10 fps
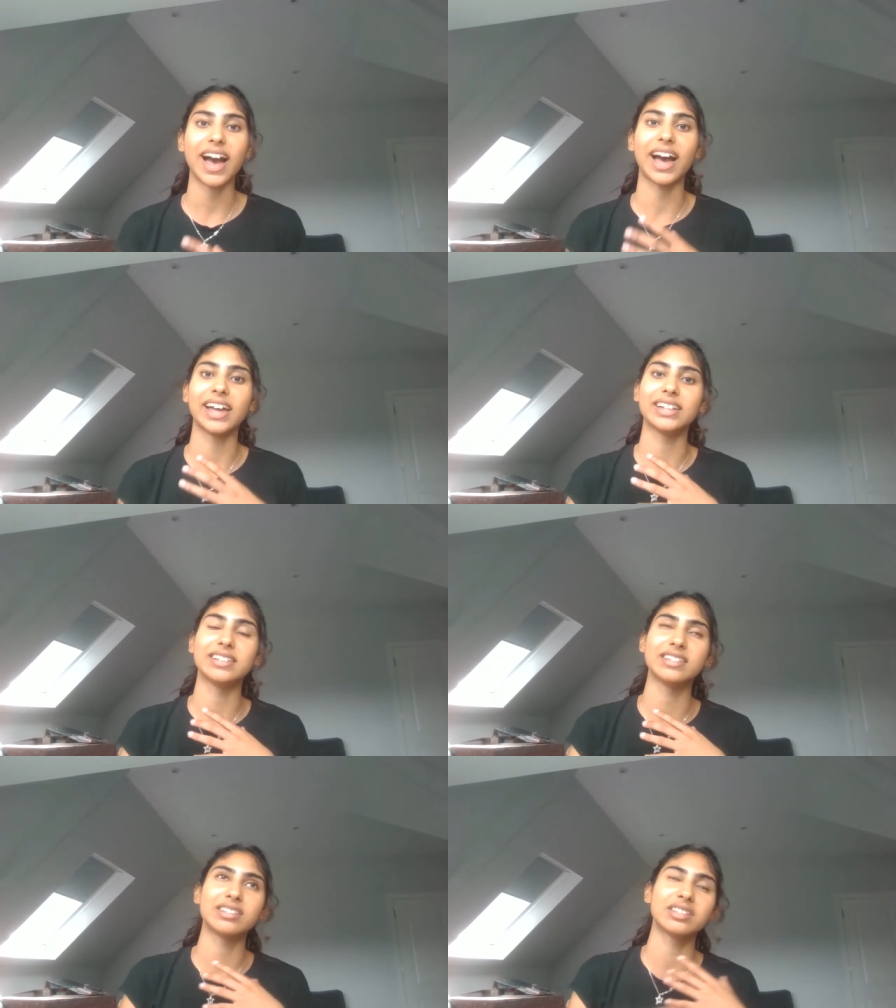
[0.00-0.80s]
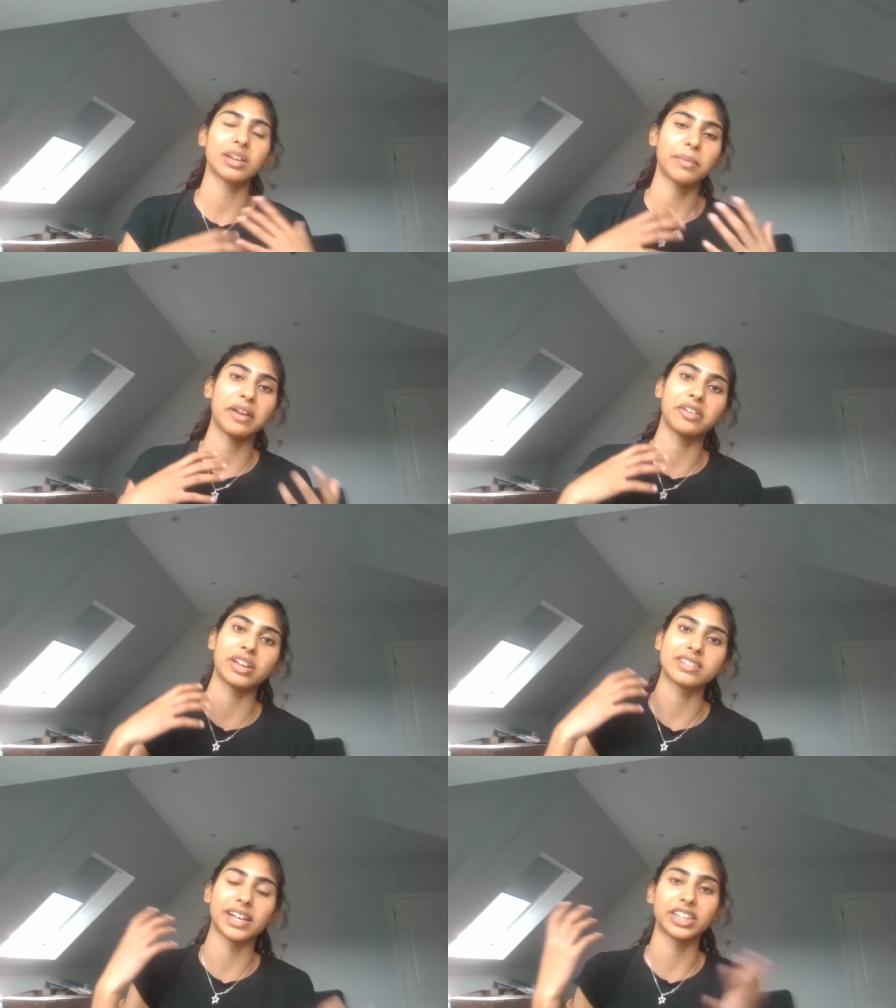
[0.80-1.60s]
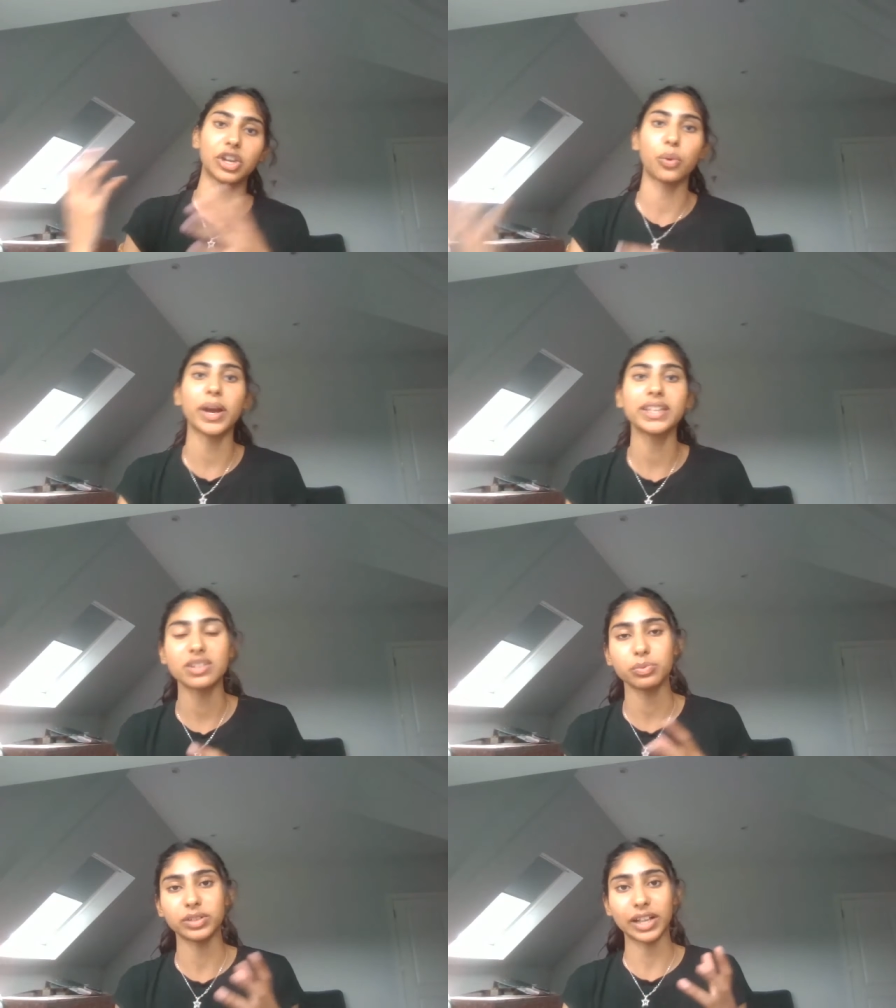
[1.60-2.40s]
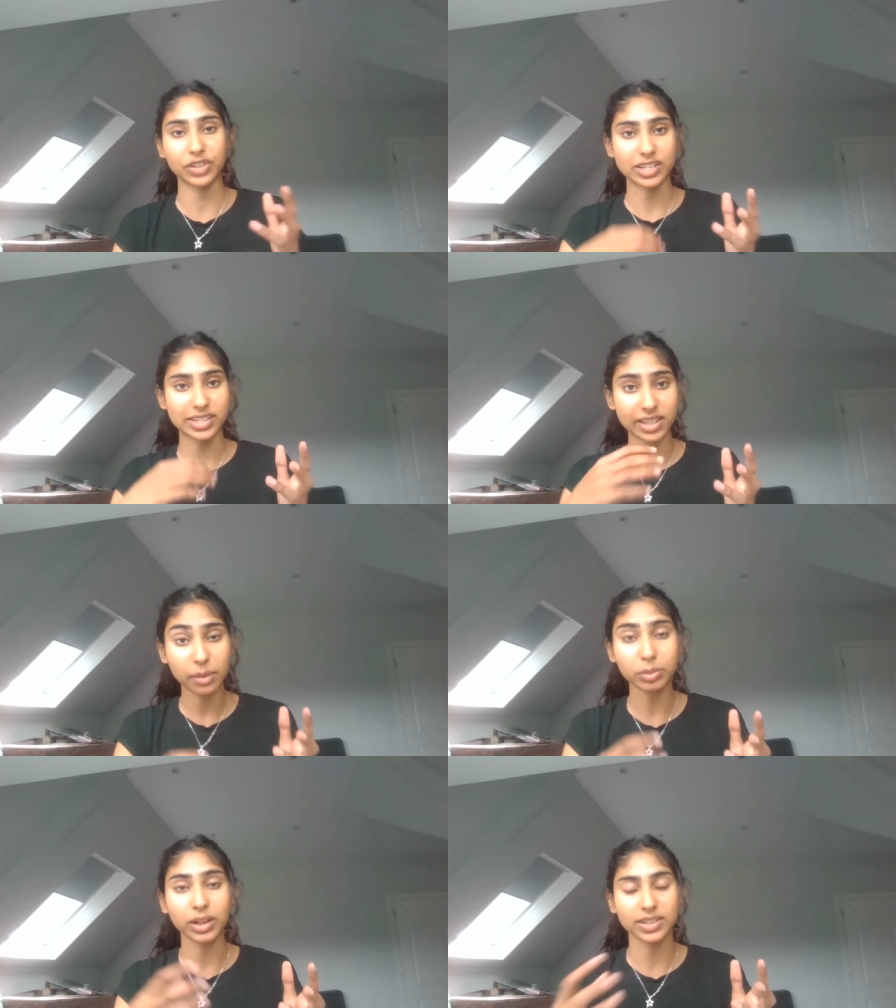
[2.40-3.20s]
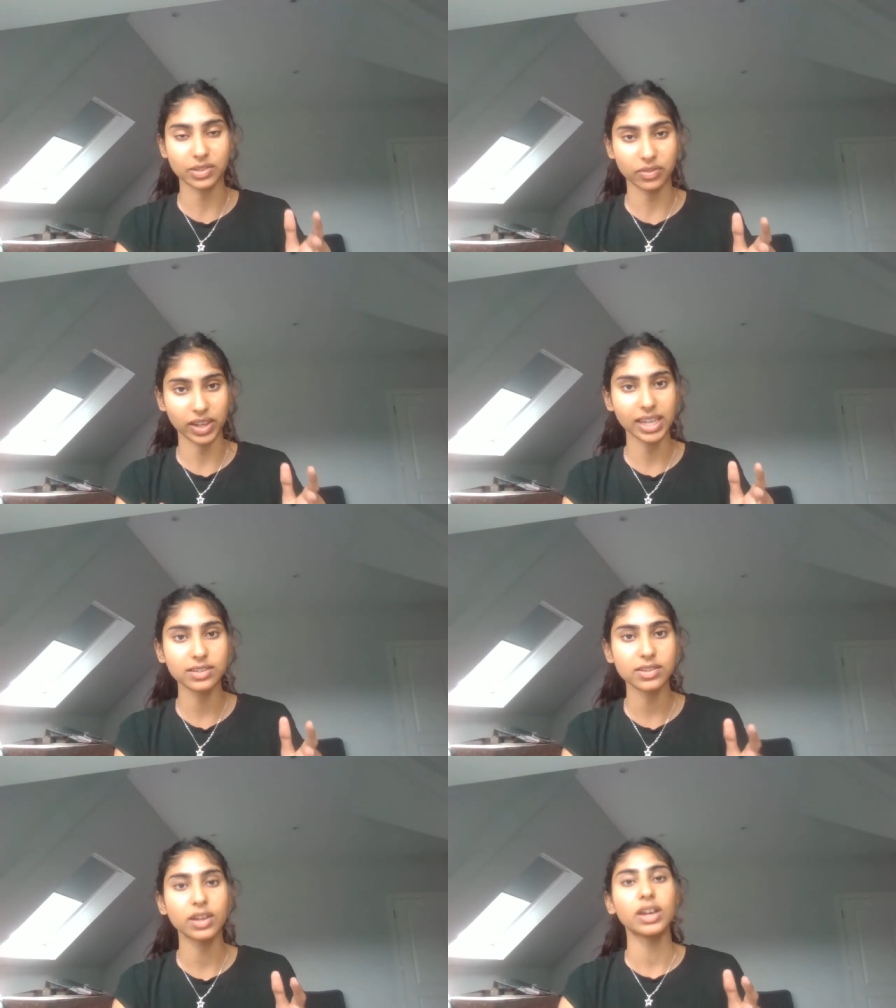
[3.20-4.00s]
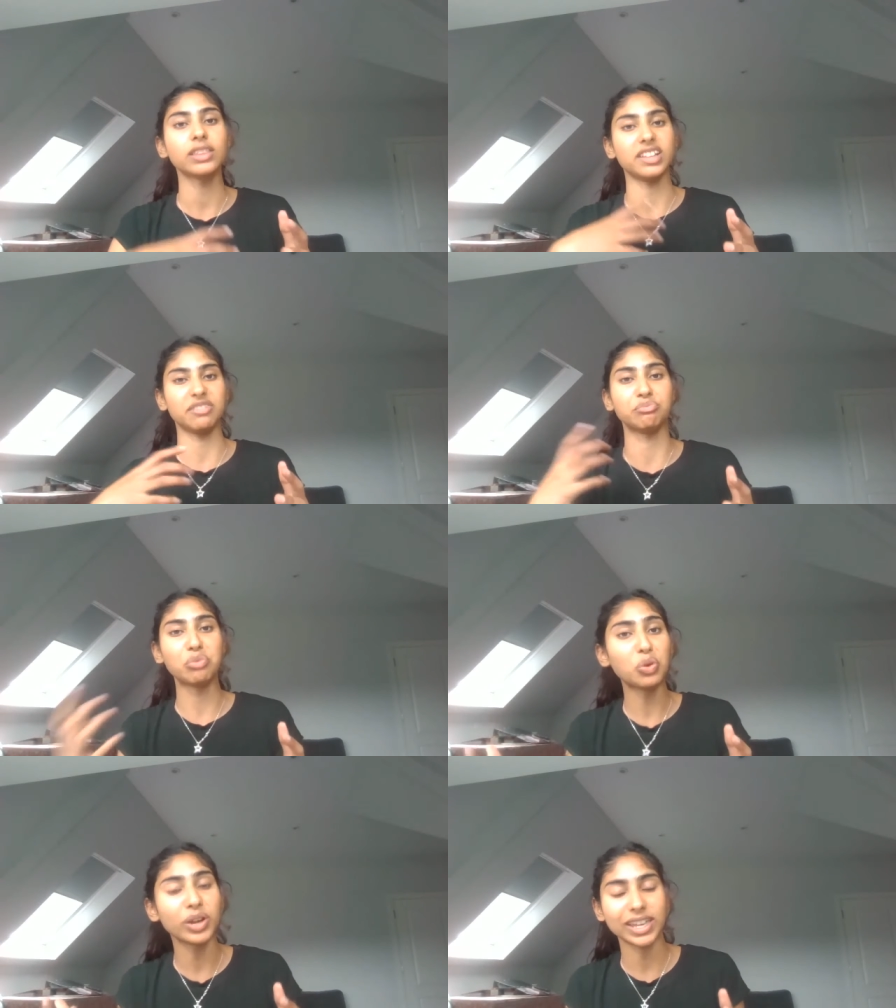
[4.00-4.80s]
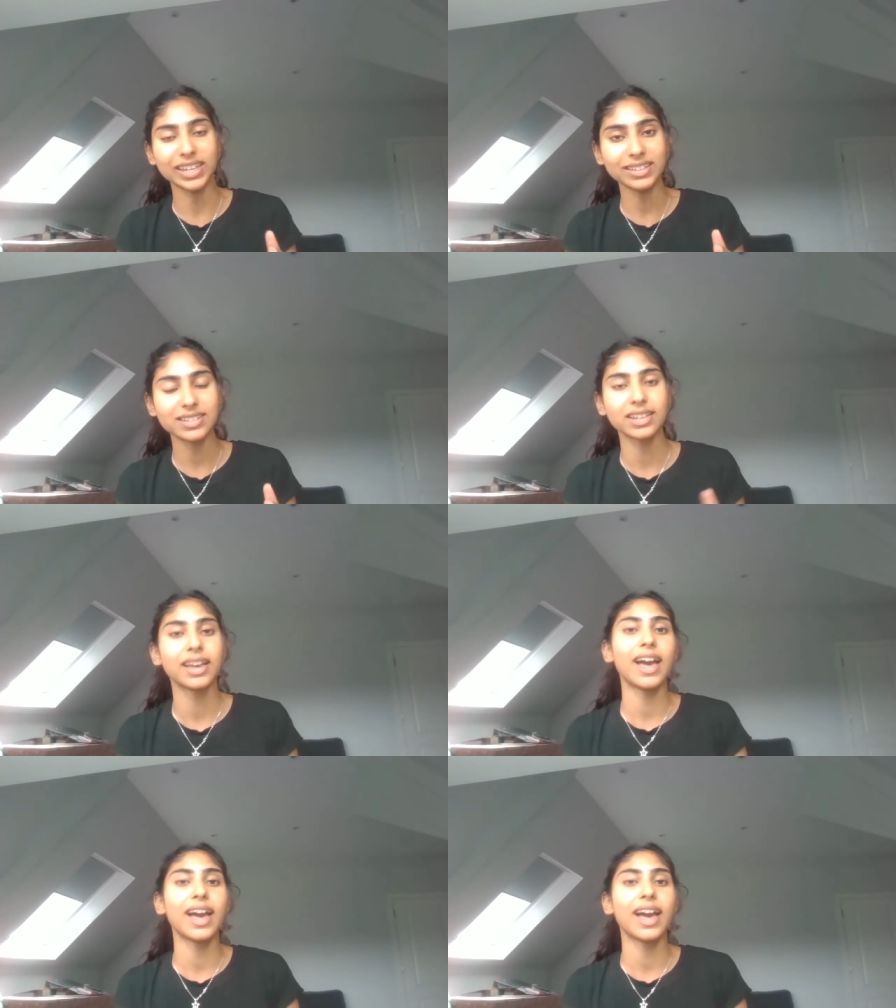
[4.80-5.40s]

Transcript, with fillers: and some areas like the equator will have a surplus of heat, they'll have more heat,